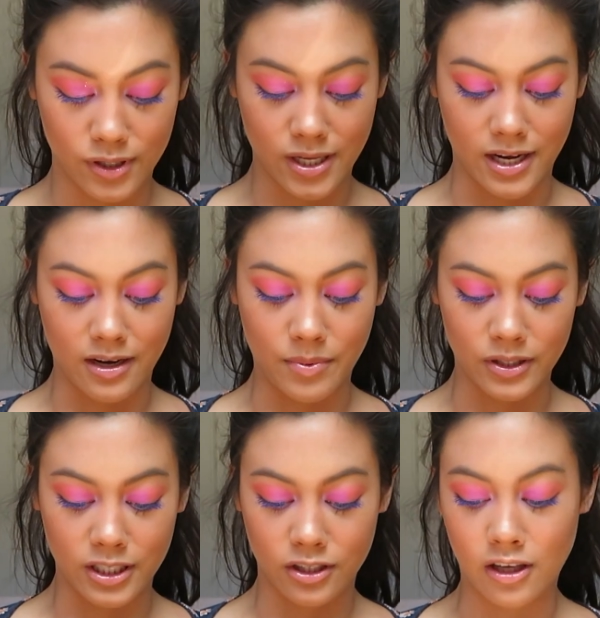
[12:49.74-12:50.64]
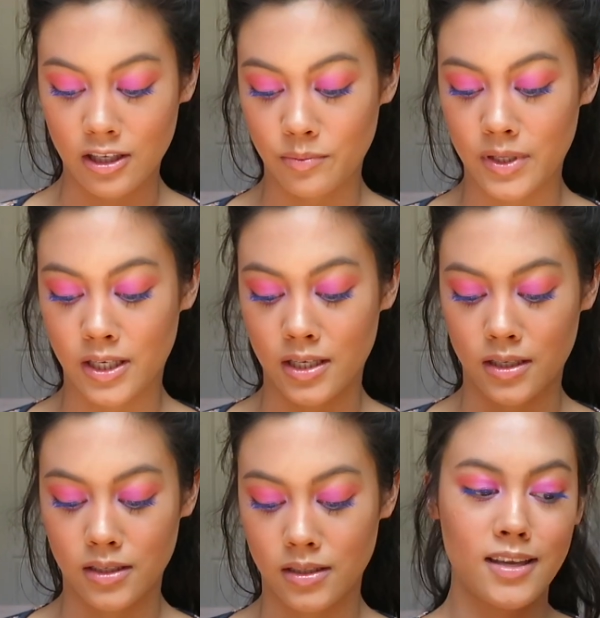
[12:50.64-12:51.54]
excited about this gloss
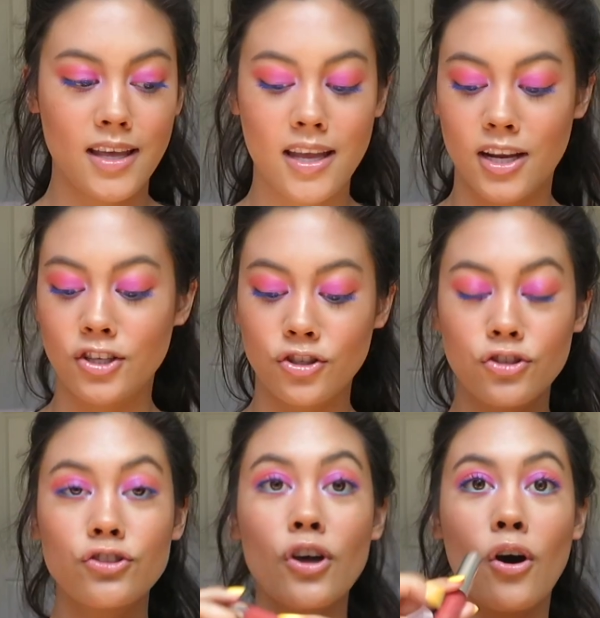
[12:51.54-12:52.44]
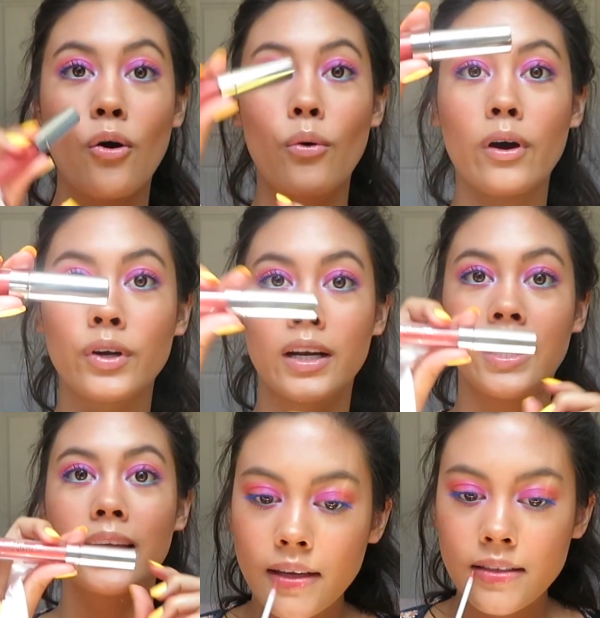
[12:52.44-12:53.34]
because it is so
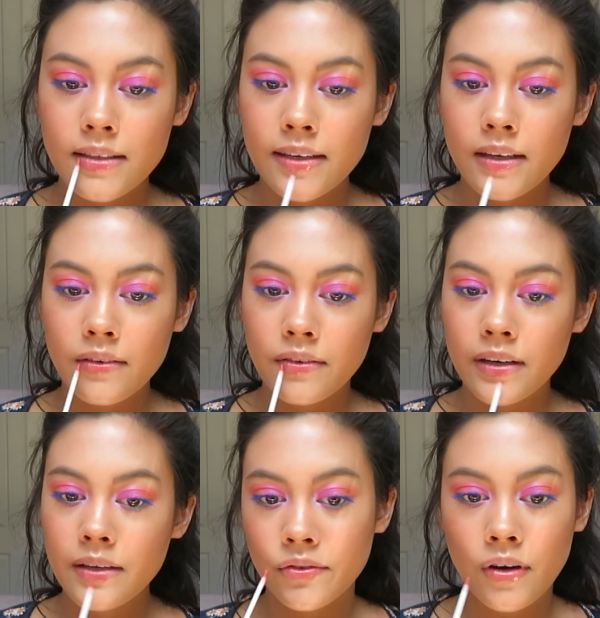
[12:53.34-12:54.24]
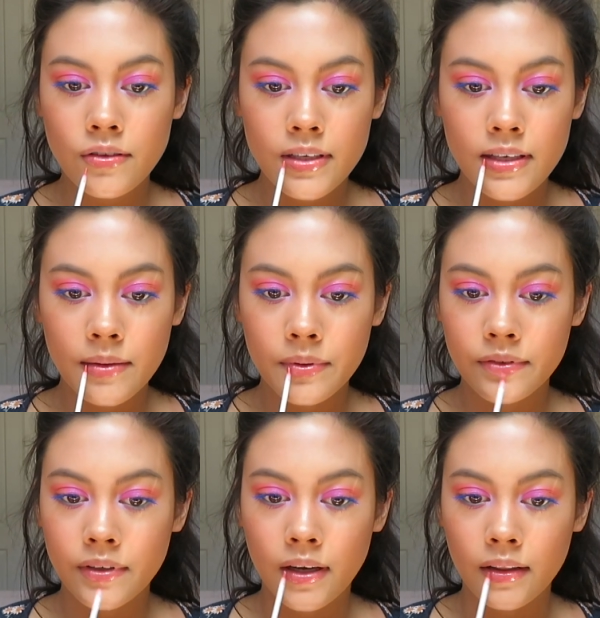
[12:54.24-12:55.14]
pretty. It's like a very rosy type
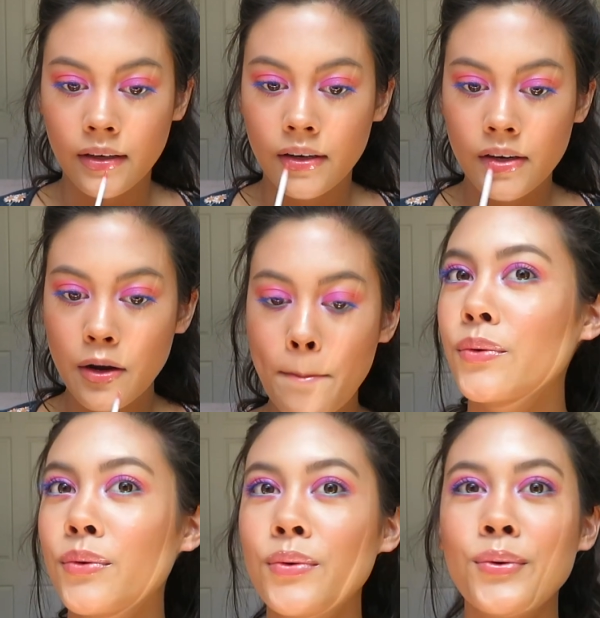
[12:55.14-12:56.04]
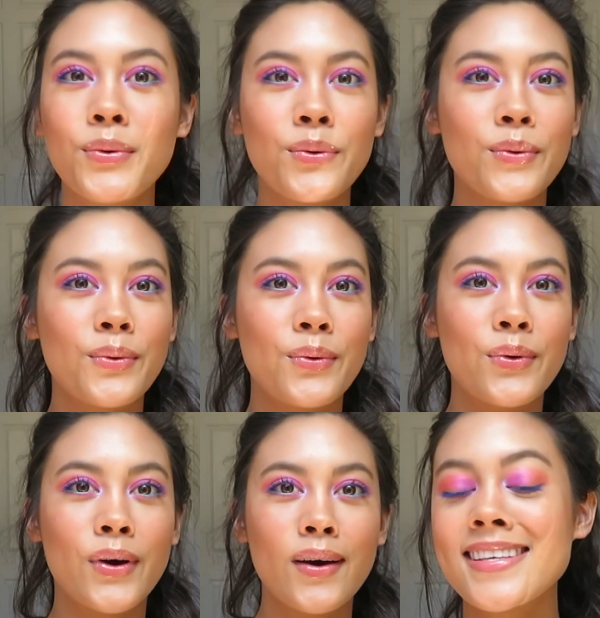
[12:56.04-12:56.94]
of color.
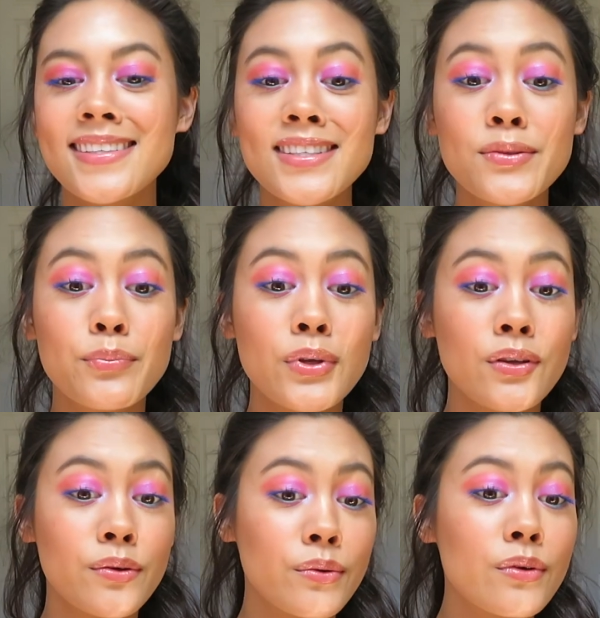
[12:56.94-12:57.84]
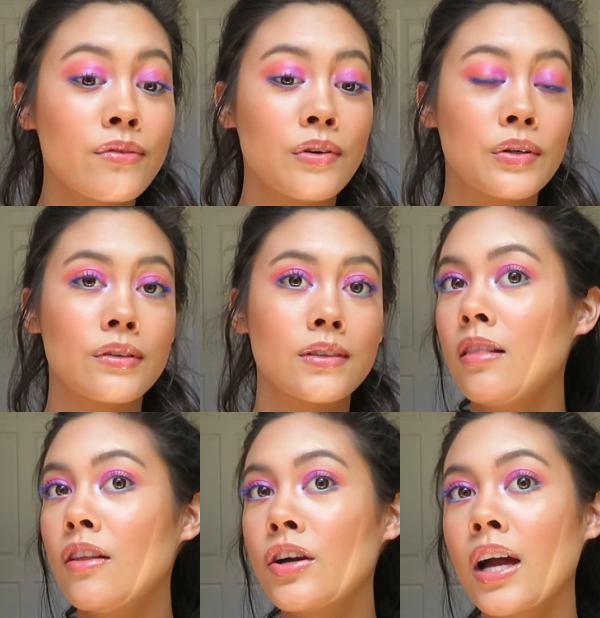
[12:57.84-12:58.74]
Ooh, this is beautiful.
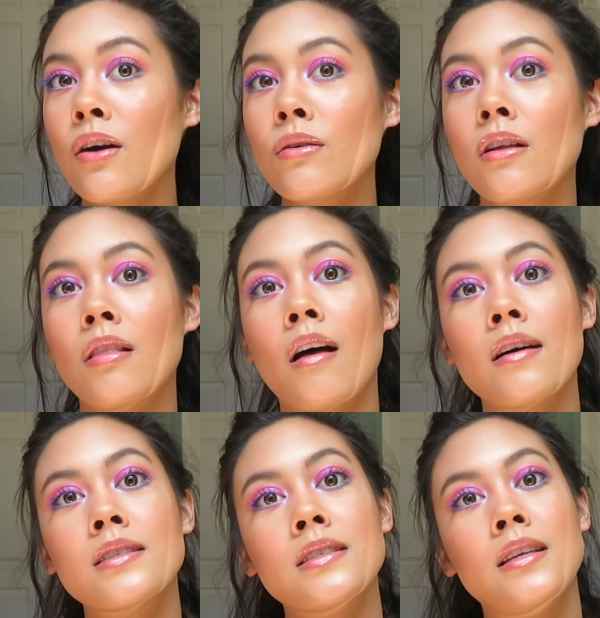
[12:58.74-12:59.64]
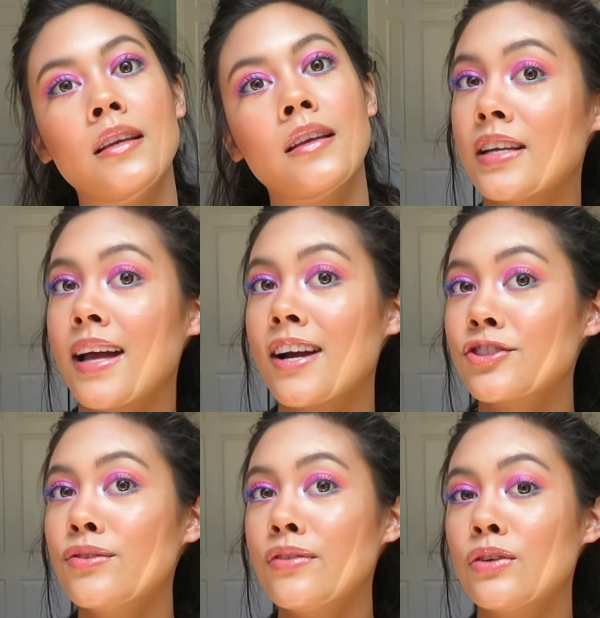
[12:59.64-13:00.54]
Look how glossy. It
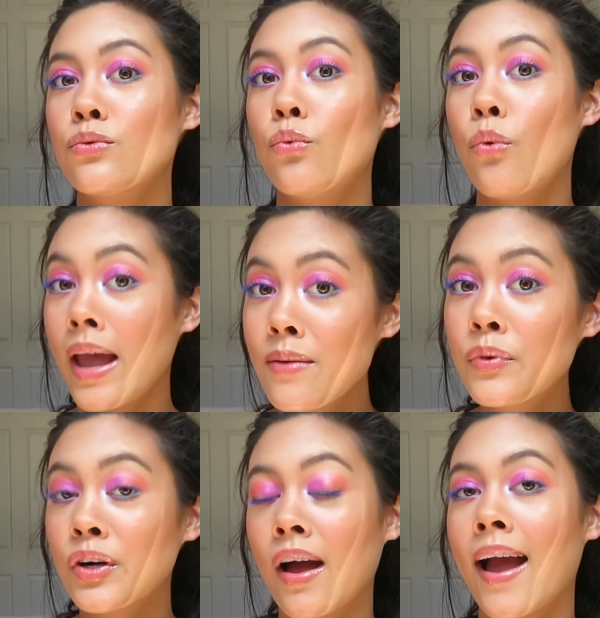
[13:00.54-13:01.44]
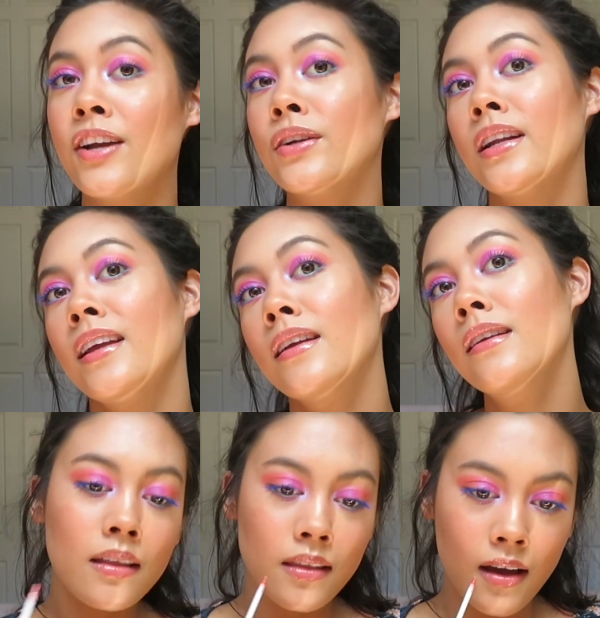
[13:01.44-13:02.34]
actually feels way more
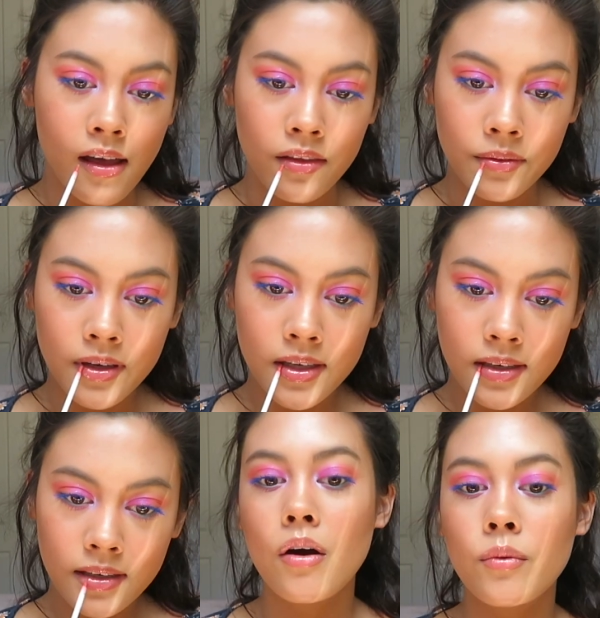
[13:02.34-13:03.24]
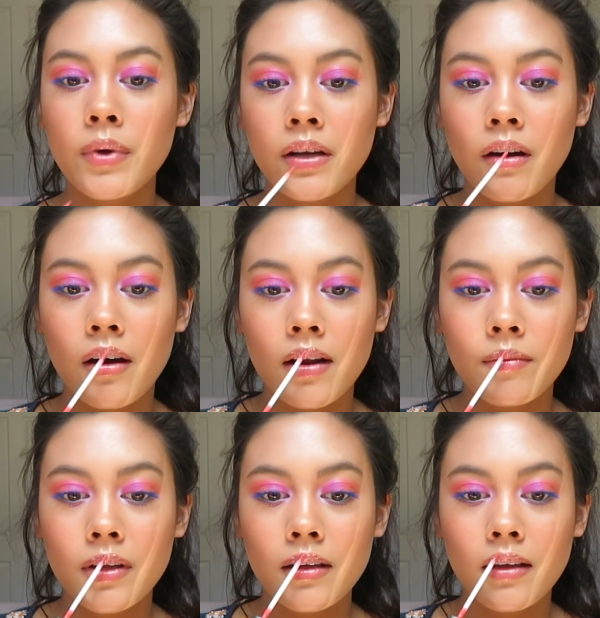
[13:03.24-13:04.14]
hydrating than the other one. Oh my god,
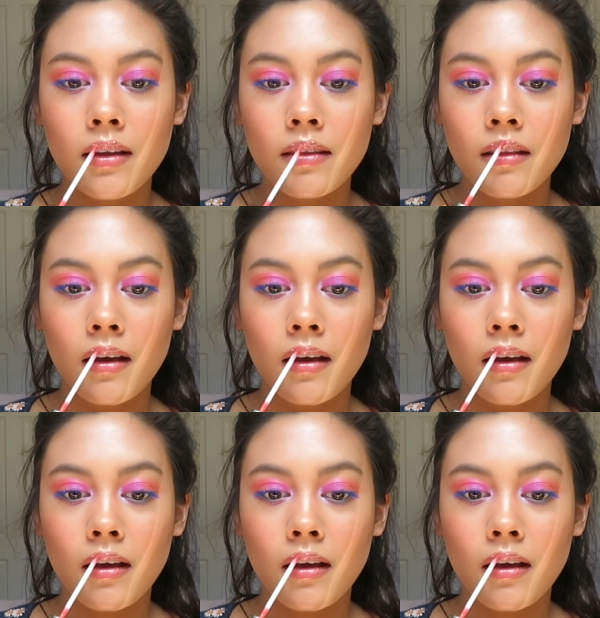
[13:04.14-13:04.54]
I'm like in